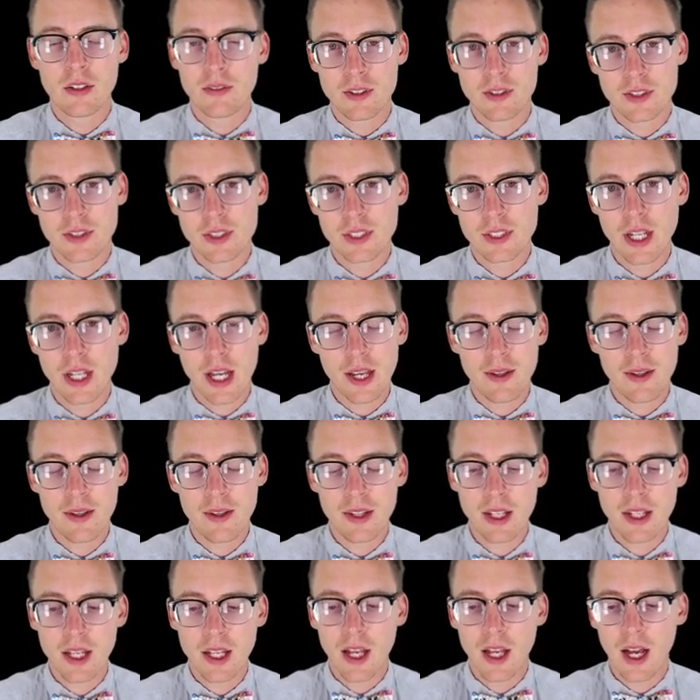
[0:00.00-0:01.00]
for today.
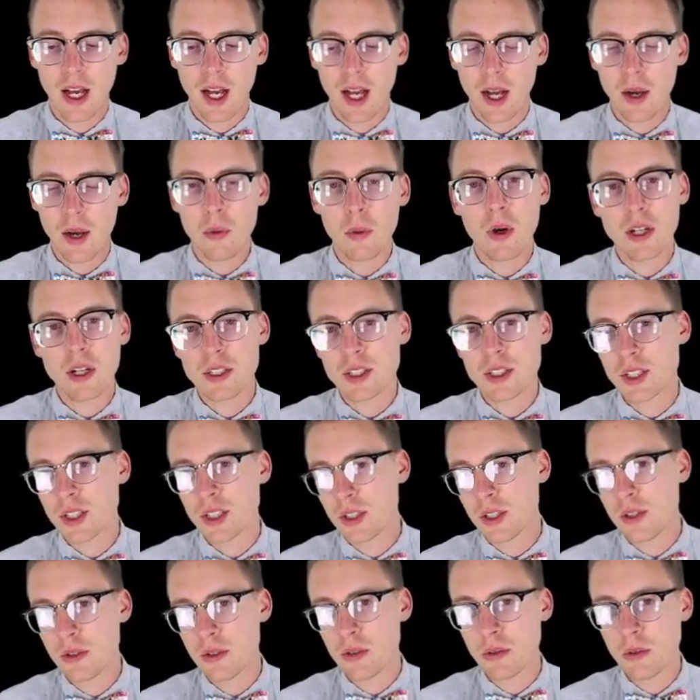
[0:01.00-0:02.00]
I want
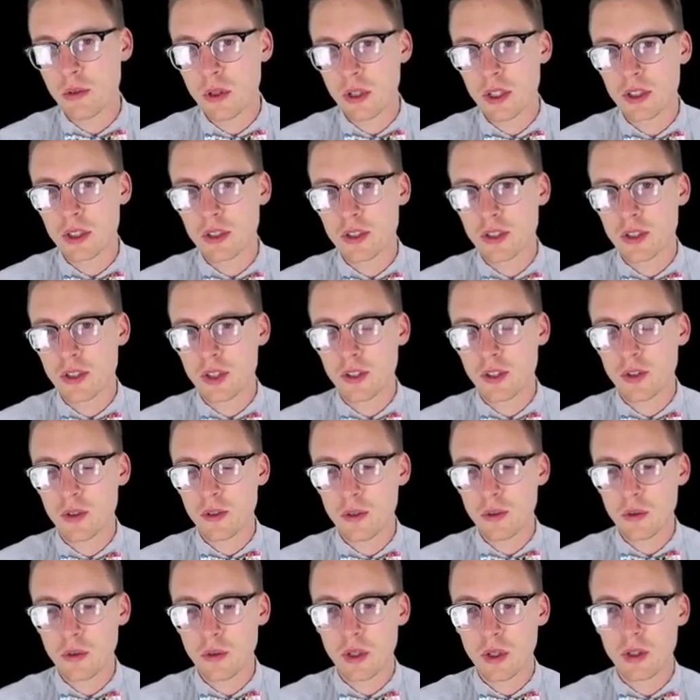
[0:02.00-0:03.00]
you
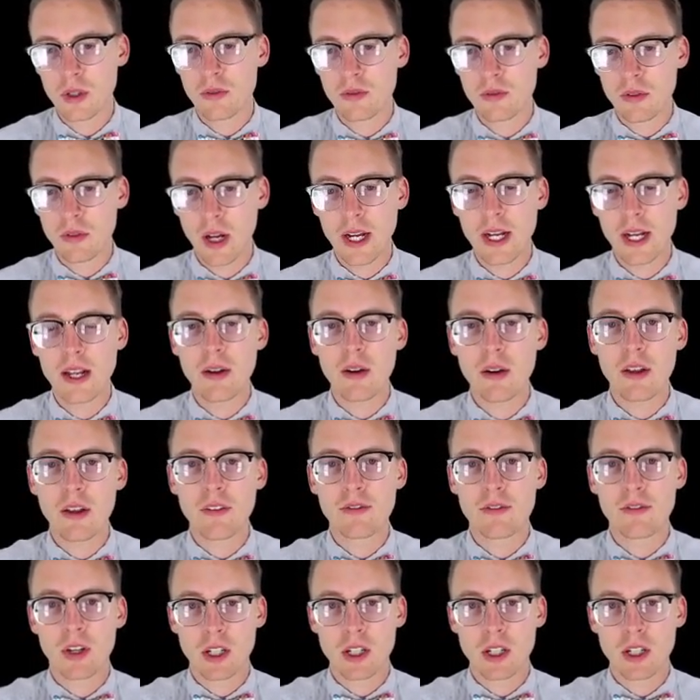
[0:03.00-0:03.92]
to write out a